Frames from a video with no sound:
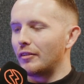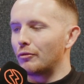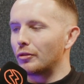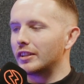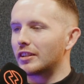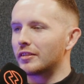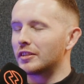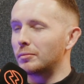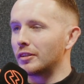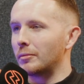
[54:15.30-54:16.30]
Rory Sutherland
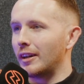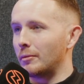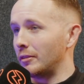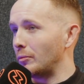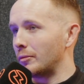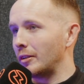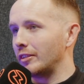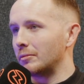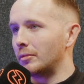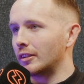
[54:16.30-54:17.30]
spoke about him on one of my
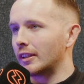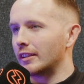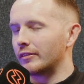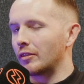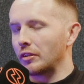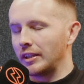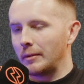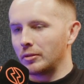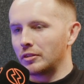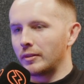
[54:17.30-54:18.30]
recent podcasts. I've done 3
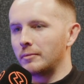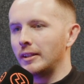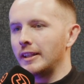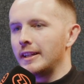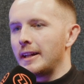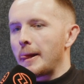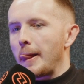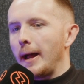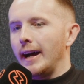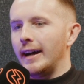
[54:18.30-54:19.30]
episodes with him.
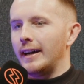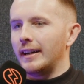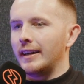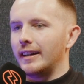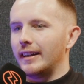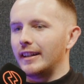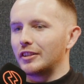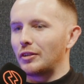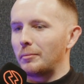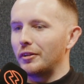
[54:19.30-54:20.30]

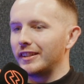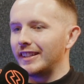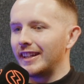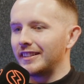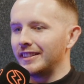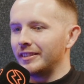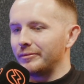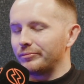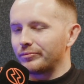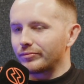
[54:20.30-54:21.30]
So I put in the tagline,
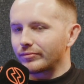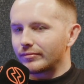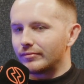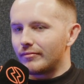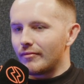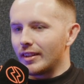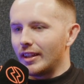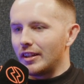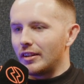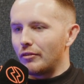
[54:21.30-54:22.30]

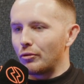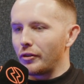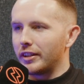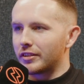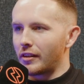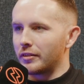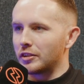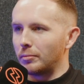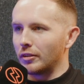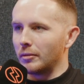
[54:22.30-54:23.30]
"Rory Sutherland
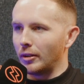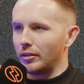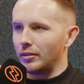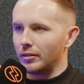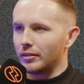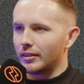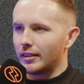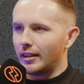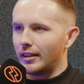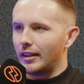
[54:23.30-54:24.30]
spoke about you.
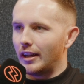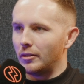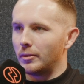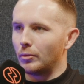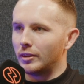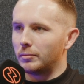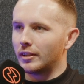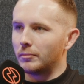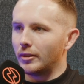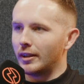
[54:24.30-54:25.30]
How about we
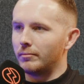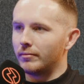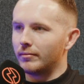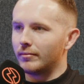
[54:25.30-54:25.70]
speak about him?"